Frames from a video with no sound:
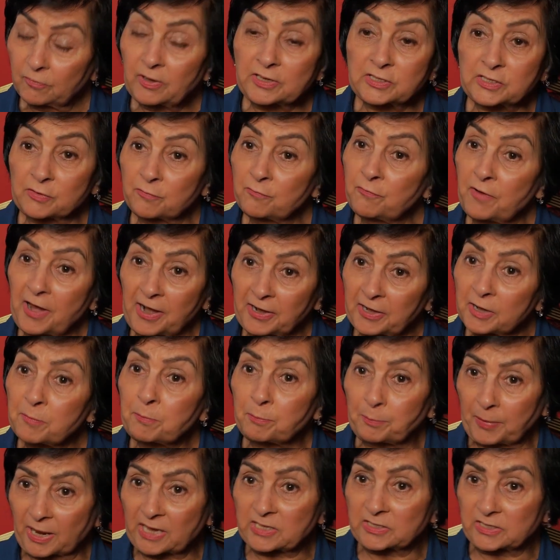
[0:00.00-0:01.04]
It's a very
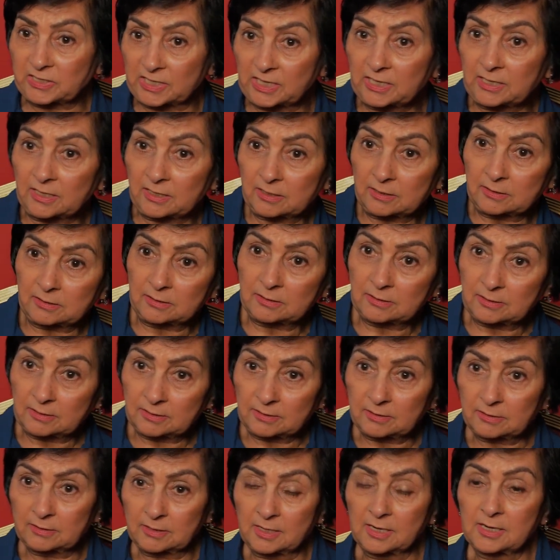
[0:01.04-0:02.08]
basic,
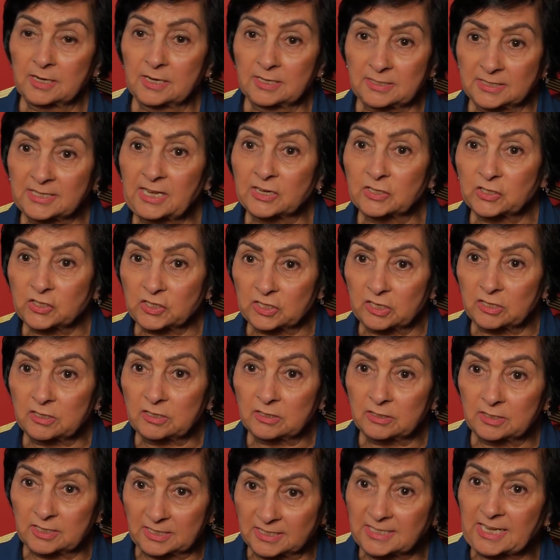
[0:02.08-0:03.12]
essential
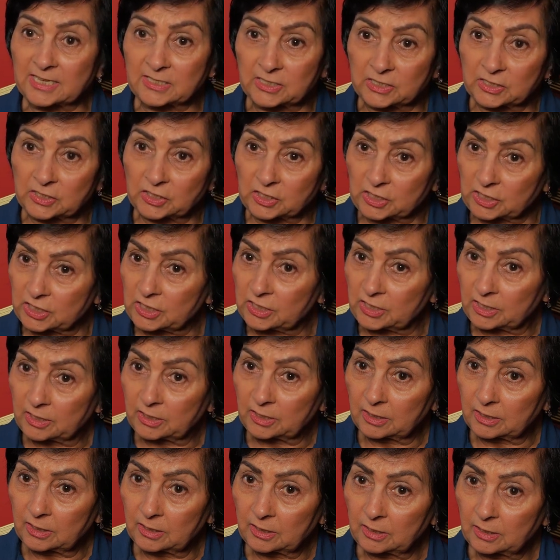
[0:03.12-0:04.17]
necessity.
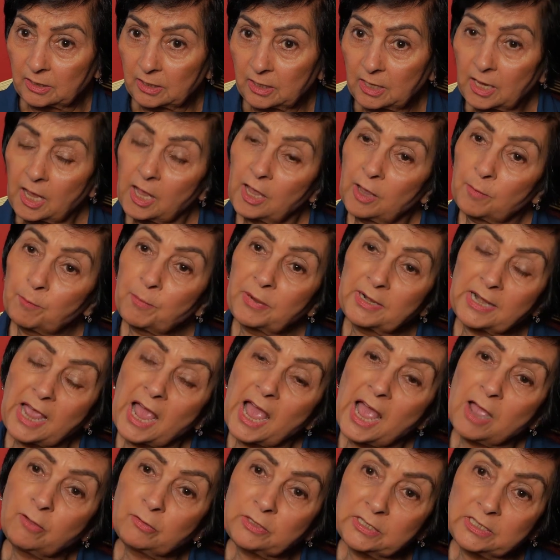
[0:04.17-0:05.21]
But
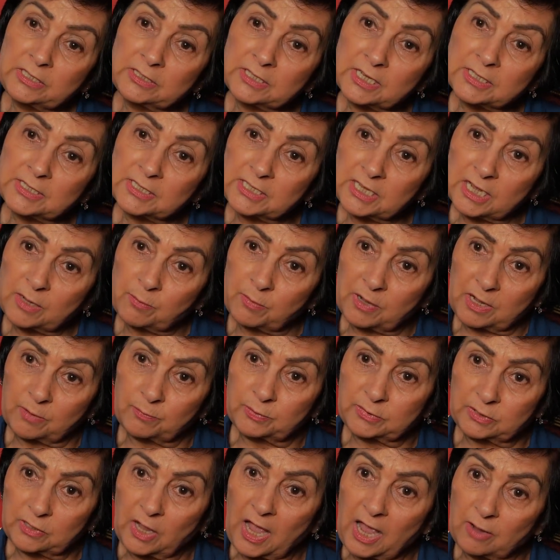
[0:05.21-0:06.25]
out in the
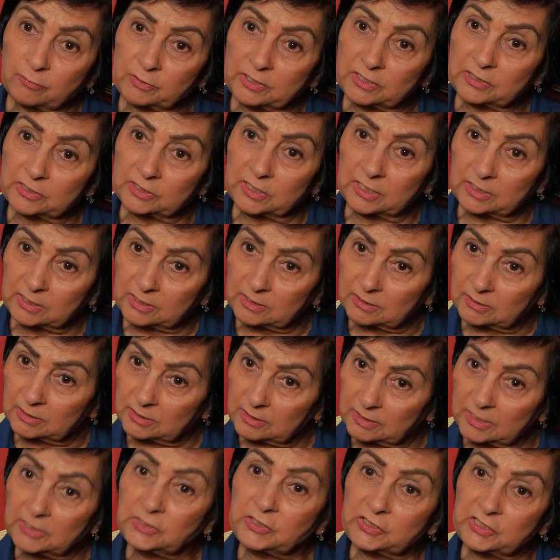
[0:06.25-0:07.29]
suburbs, out in the
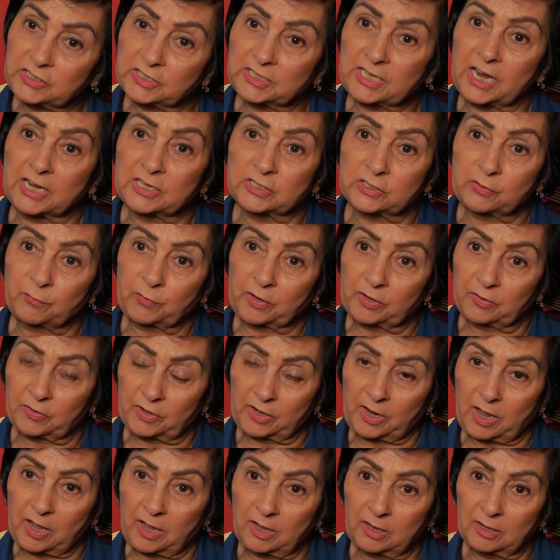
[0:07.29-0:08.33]
countrysides of
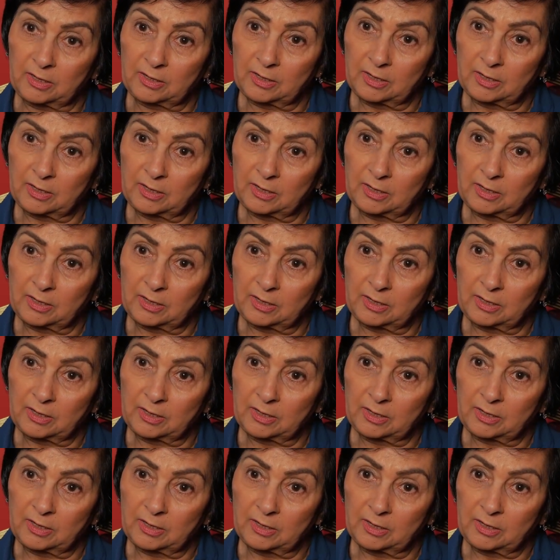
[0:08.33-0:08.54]
India,